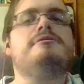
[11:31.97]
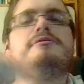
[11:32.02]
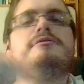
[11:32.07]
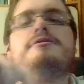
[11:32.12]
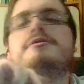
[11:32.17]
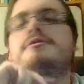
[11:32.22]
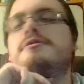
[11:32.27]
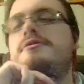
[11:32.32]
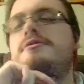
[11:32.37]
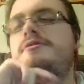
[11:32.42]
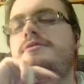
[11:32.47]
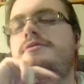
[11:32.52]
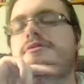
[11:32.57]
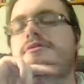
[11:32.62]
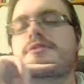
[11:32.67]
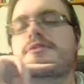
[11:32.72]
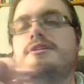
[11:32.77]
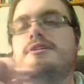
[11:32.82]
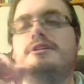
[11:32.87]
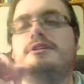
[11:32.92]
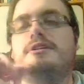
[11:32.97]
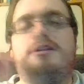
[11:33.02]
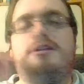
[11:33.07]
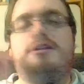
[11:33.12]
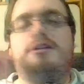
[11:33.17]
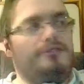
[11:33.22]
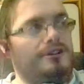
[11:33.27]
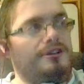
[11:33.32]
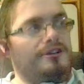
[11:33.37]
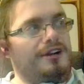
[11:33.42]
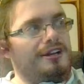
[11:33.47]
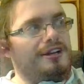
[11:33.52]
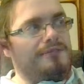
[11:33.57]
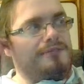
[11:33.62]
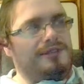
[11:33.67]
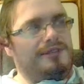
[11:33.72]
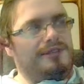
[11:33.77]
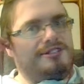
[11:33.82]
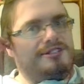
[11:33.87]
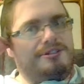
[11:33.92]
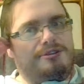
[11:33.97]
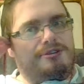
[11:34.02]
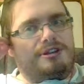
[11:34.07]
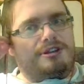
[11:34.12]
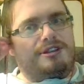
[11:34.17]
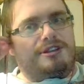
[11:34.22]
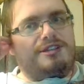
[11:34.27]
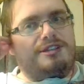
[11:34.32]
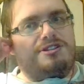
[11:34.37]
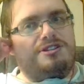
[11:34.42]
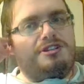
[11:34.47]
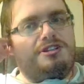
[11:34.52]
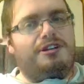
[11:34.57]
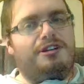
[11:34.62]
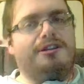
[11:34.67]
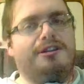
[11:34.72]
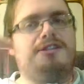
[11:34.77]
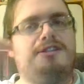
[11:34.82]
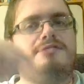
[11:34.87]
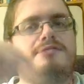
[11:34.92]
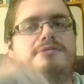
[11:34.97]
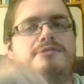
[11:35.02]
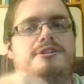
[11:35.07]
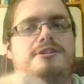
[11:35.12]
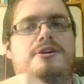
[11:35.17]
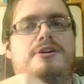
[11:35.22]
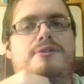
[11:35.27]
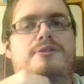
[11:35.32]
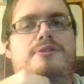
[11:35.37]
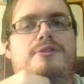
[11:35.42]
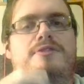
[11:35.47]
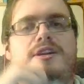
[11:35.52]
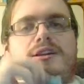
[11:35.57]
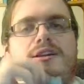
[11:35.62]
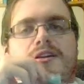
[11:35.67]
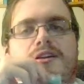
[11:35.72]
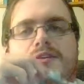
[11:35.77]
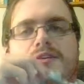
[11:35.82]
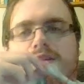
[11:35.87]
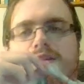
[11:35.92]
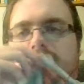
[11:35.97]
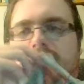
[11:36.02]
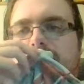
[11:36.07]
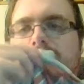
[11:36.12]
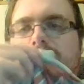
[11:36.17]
They're not going to be so good this year because with COVID and everything.